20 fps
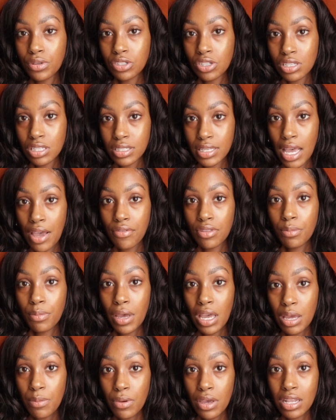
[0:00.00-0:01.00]
just save the
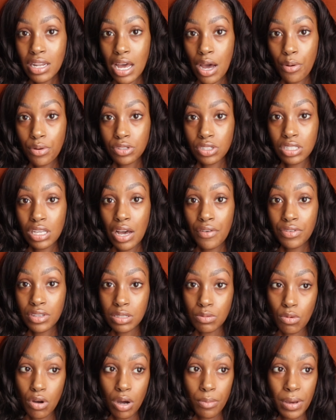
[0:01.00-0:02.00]
baby and I would just have a
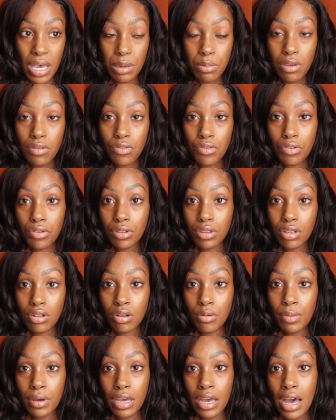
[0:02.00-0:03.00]
small baby for a
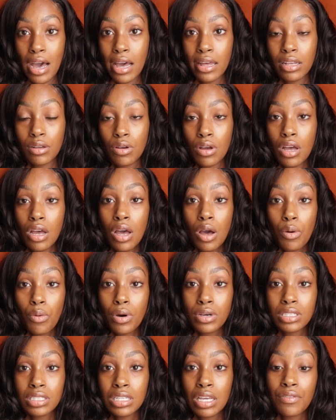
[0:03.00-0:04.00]
little bit. I
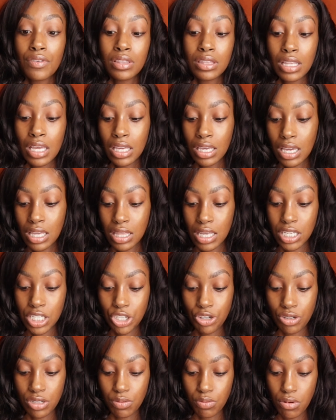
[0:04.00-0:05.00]
wasn't even thinking that
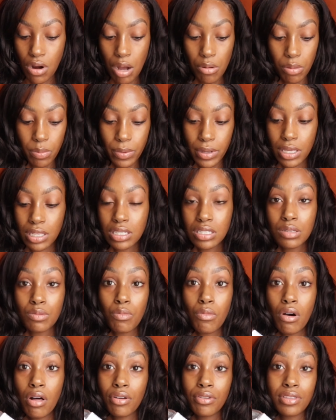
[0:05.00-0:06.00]
she was probably
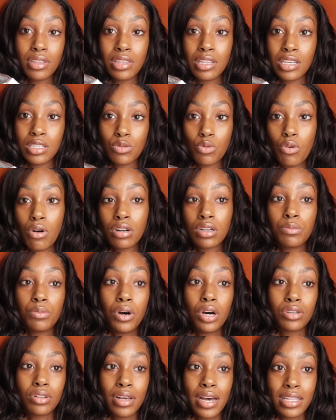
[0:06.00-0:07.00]
smaller than this water
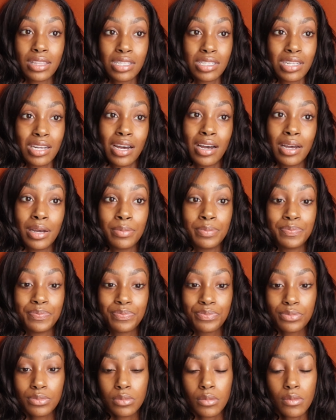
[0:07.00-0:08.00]
bottle at the time,
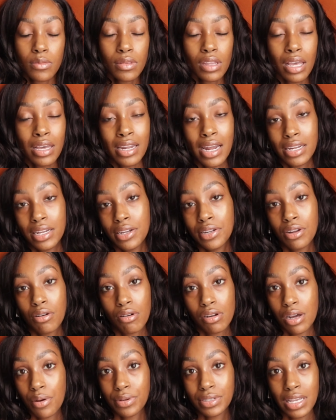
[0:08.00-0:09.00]
and I didn't know
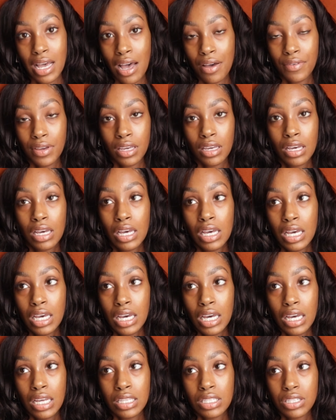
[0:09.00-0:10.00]
what I was having.
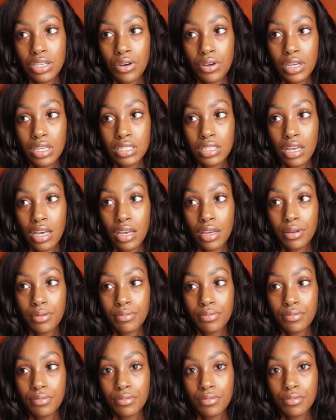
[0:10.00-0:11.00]
And so he's like,
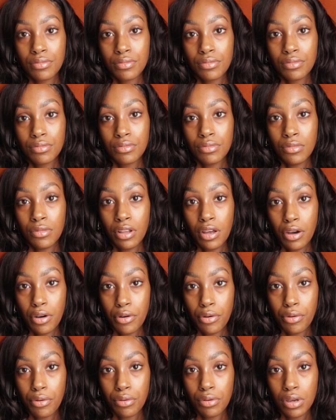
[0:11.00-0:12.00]

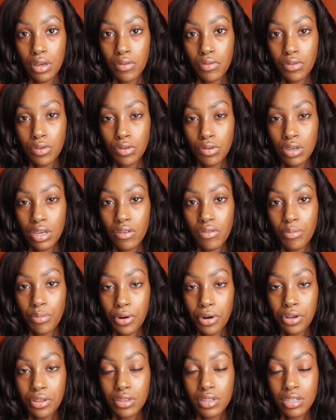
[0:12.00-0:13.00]
no, if you give
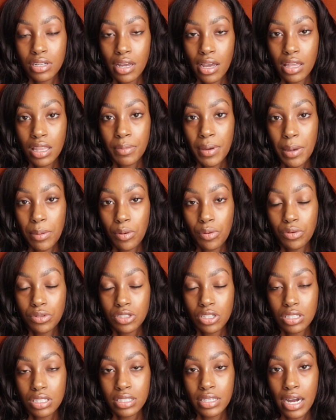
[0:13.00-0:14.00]
birth today, the baby will
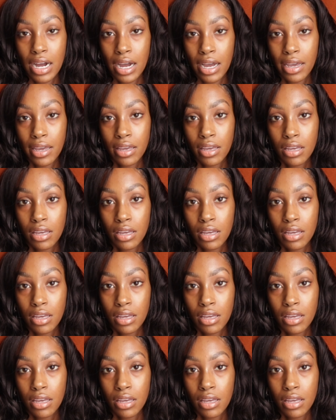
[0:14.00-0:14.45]
just die.